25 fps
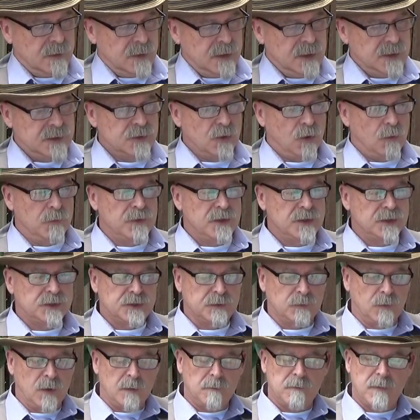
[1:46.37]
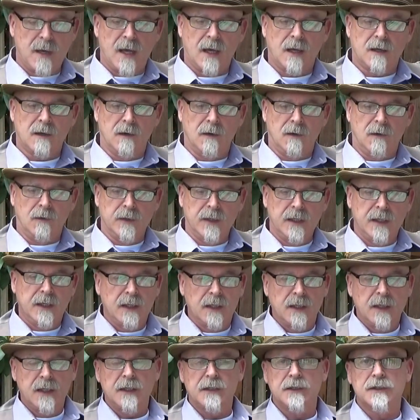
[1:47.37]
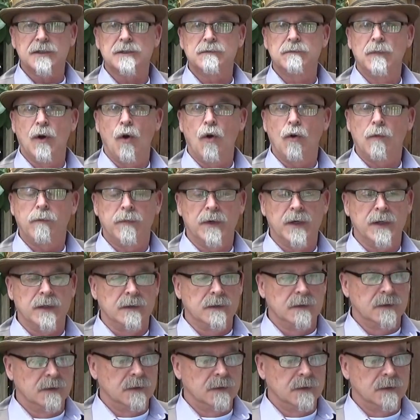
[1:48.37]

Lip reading: He told me that she went back on. He didn't get to smoke, but